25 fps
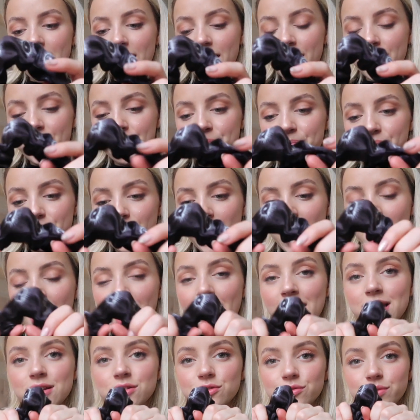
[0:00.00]

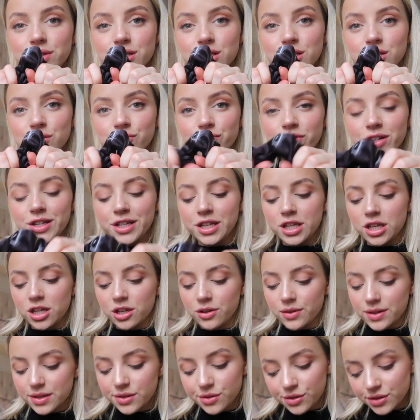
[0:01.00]
handle, which is really
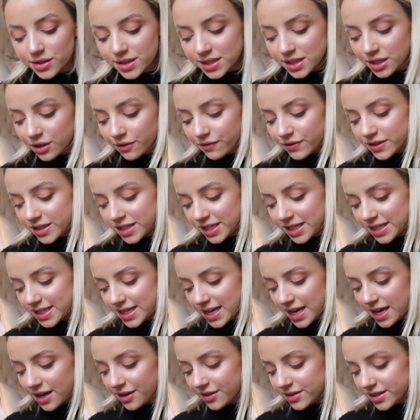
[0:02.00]
cute. It's got silver
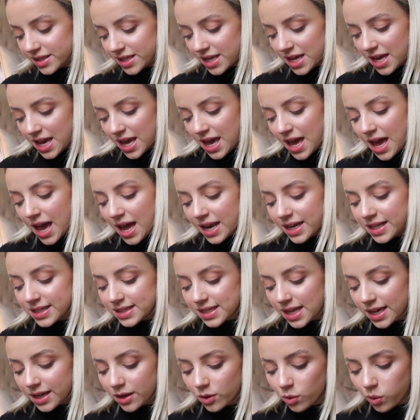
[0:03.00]
details, and
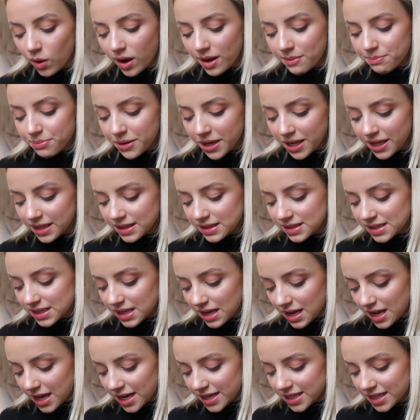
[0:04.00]
it's like quite big
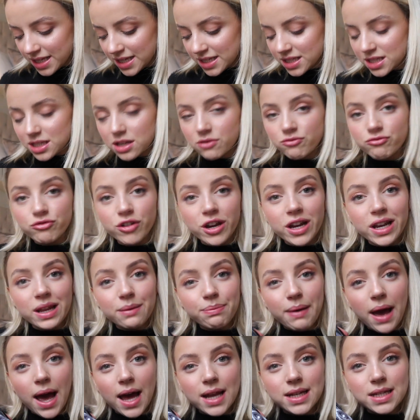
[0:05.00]
inside. It's
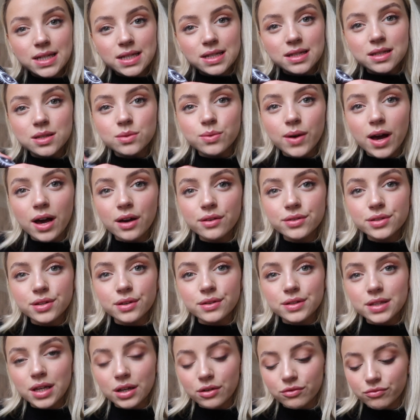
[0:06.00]
really padded as well,
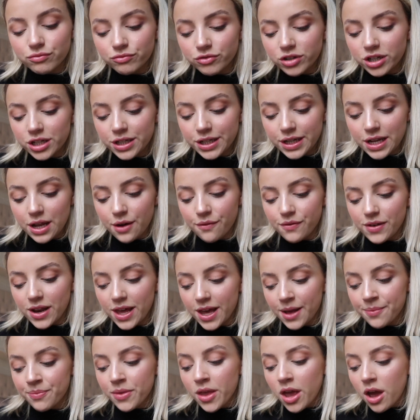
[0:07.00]
so it's like really
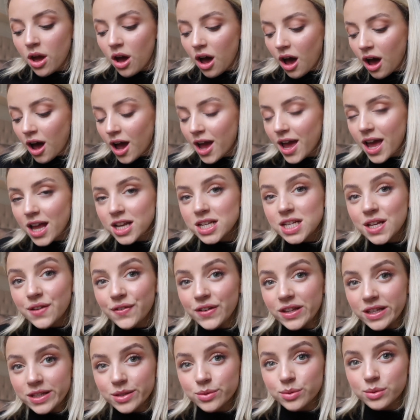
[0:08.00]
lovely. I actually
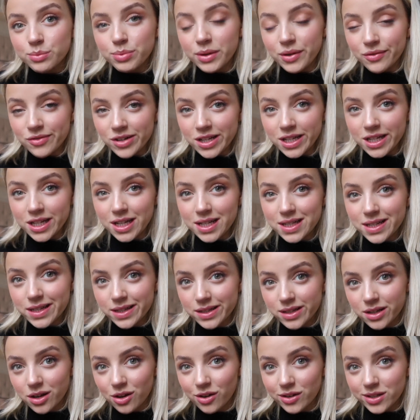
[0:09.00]
think this would be really nice
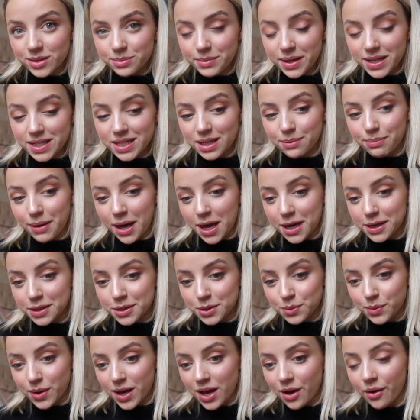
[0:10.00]
as a cosmetic bag
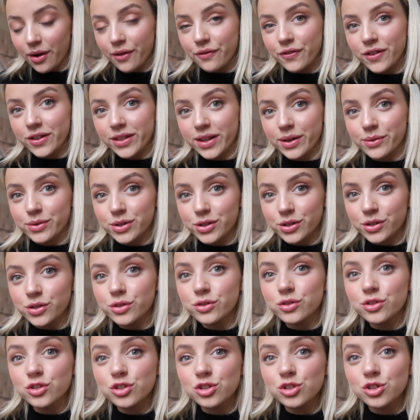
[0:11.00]
as well. I think that would
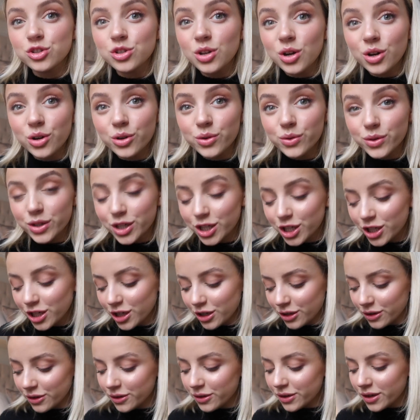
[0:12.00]
look so
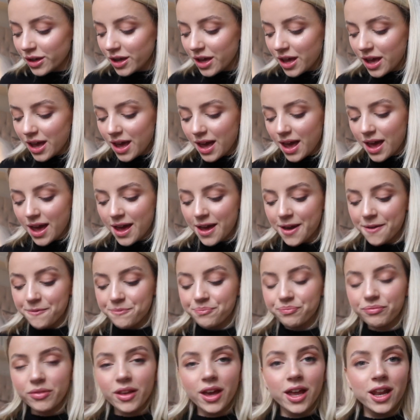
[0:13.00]
cute.
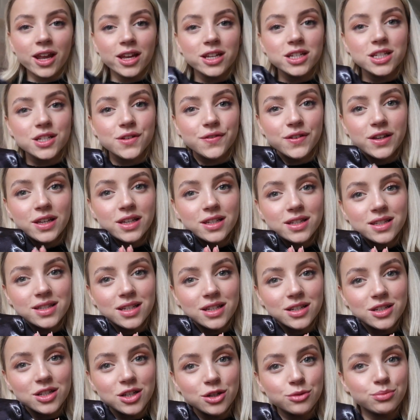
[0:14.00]
And I just think it's
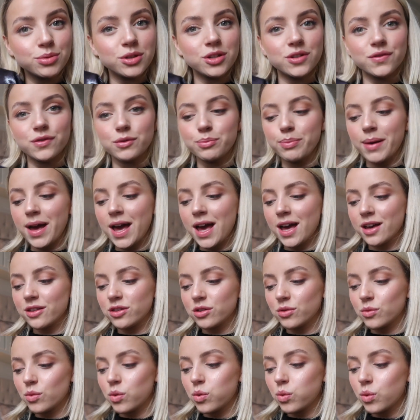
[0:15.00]
such a beautiful bag.
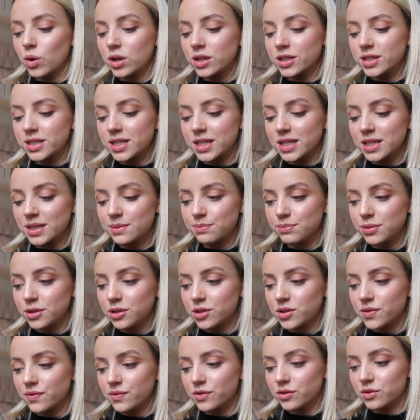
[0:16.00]
The quality is
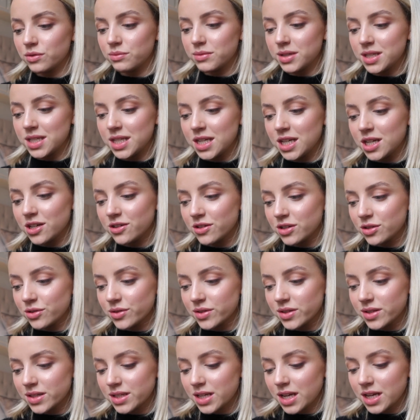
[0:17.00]
beautiful, the material
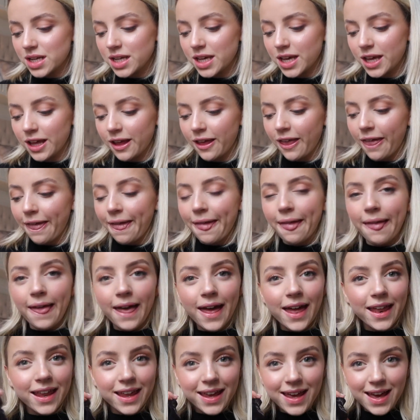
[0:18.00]
is stunning.
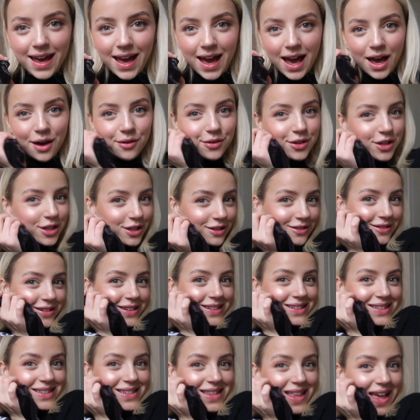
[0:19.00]
And yeah, how cute
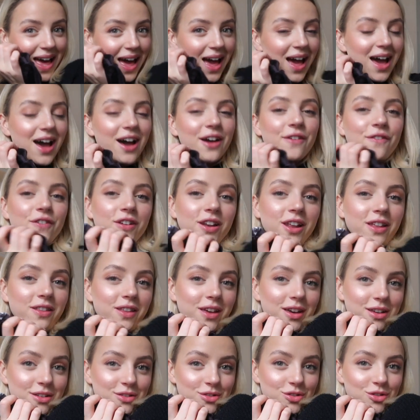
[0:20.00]
is that? I feel like
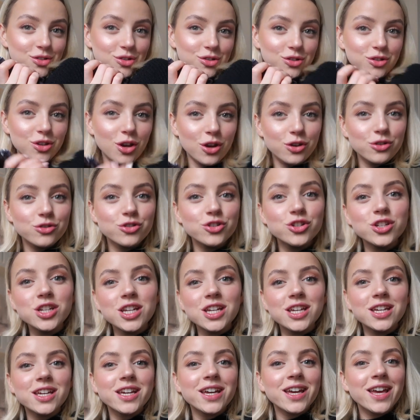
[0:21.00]
that is so
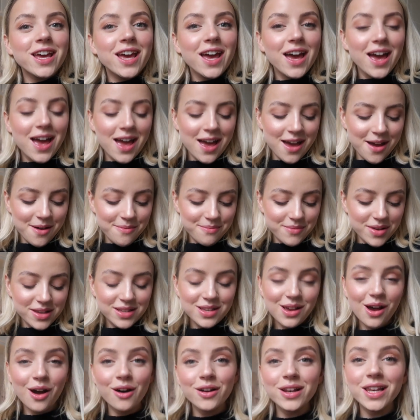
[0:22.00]
chic.
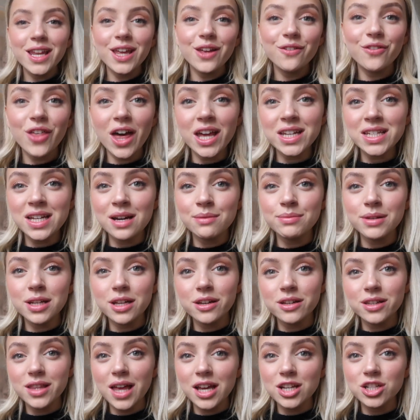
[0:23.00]
So I'll leave that down
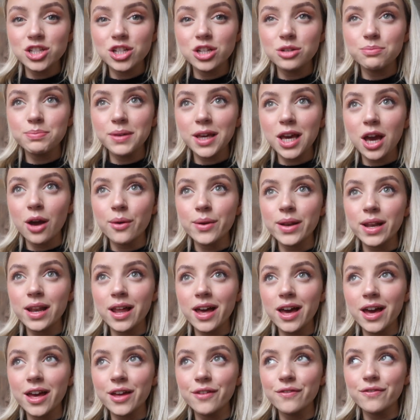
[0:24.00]
below. That should be going
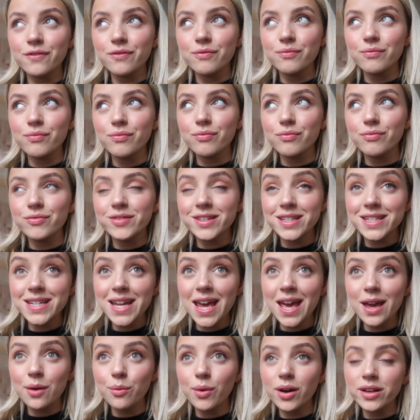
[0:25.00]
live
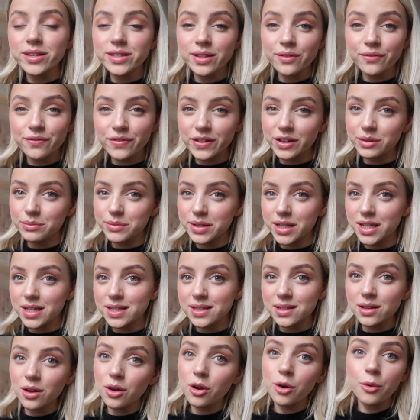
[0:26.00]
today whilst I'm filming
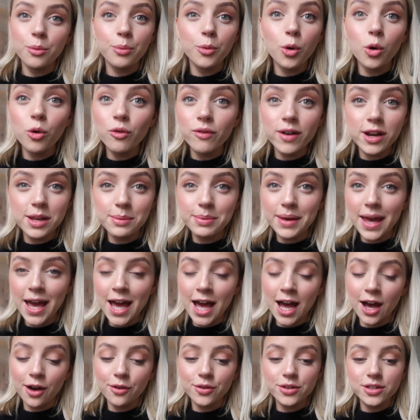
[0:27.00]
this, so it'll already be
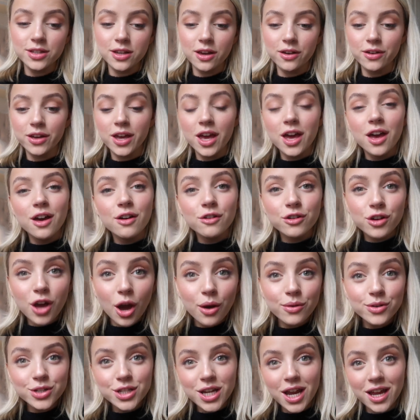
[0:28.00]
out. So
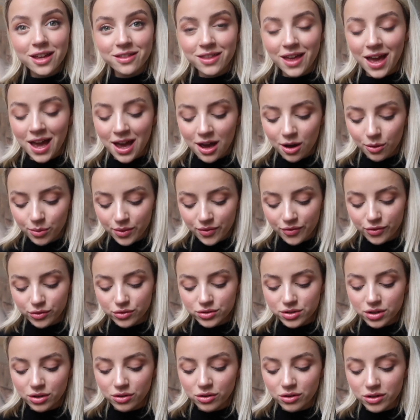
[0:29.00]
go and check that out. We've
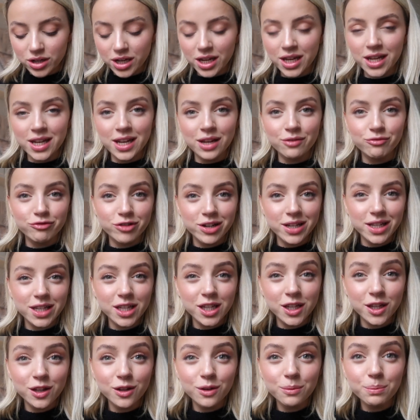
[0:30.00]
also got it in a really
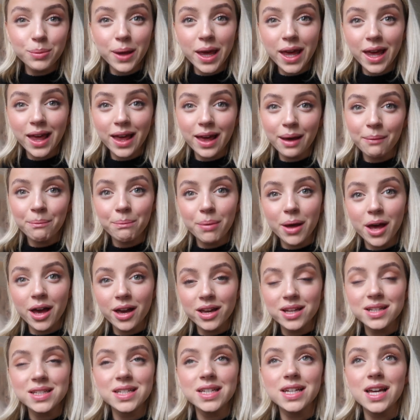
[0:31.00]
cute pink and
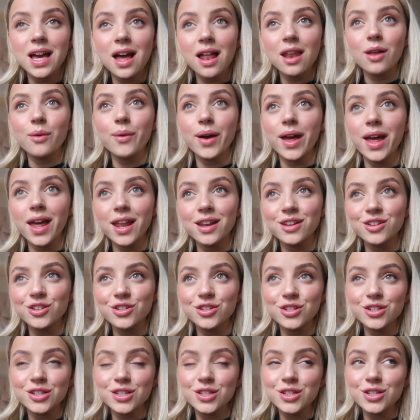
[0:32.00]
burgundy colorway, and
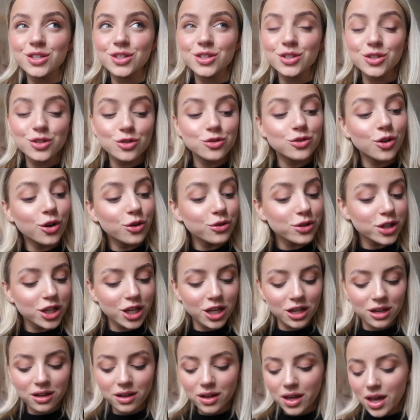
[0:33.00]
it's just so
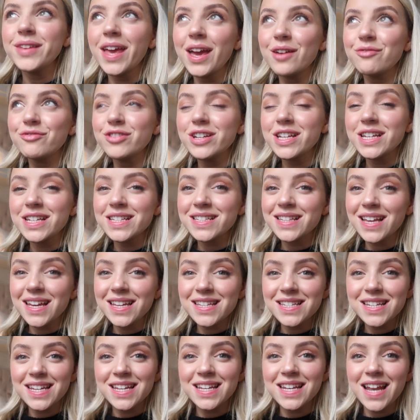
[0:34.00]
cute. Yeah, really
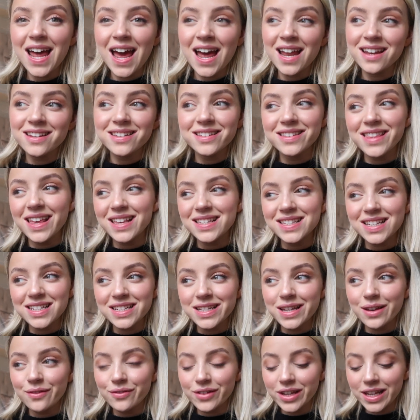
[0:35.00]
exciting, and they're
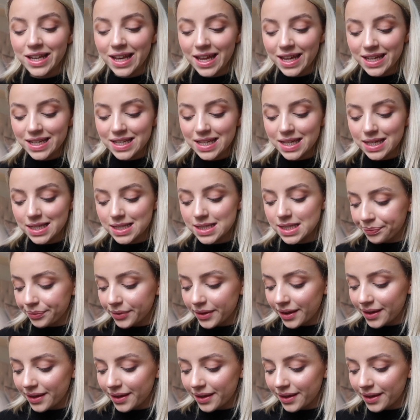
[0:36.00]
such lovely ladies.